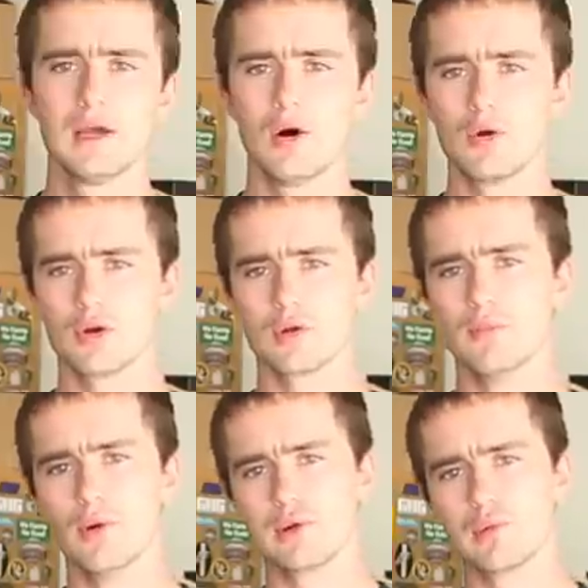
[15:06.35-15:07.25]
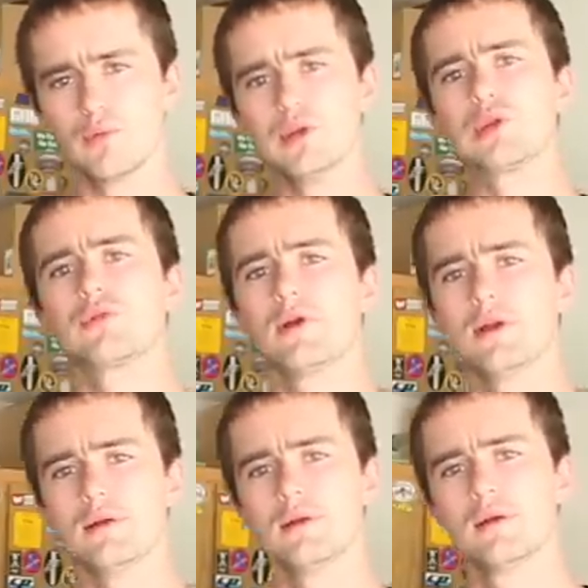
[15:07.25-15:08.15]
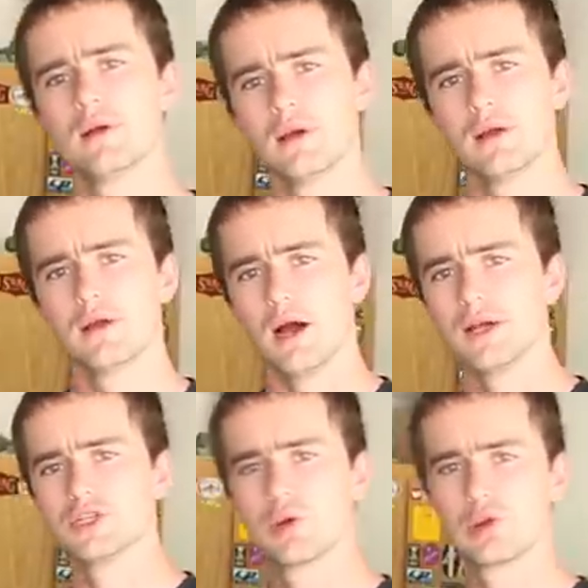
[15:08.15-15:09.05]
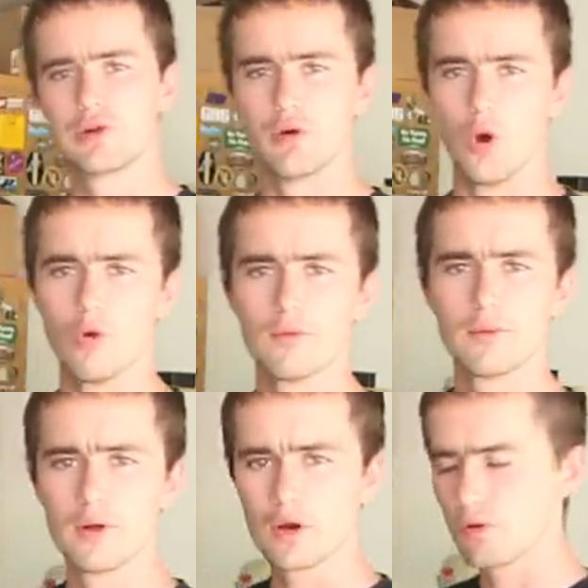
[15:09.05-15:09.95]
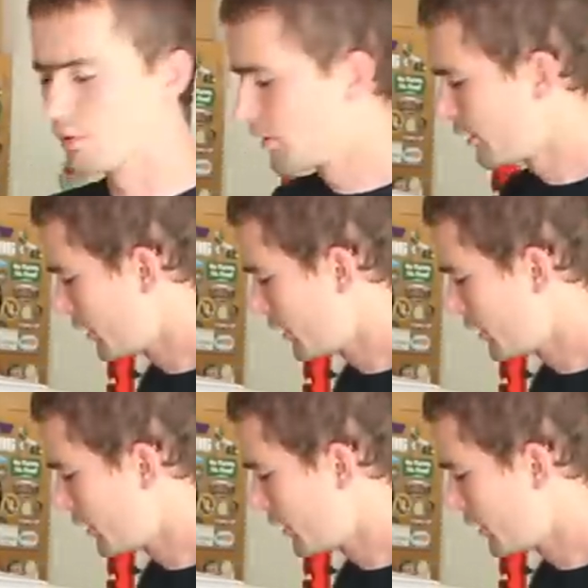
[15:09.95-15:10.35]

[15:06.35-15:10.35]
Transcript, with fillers: all your components will be straight. I chose to go over the knuckle,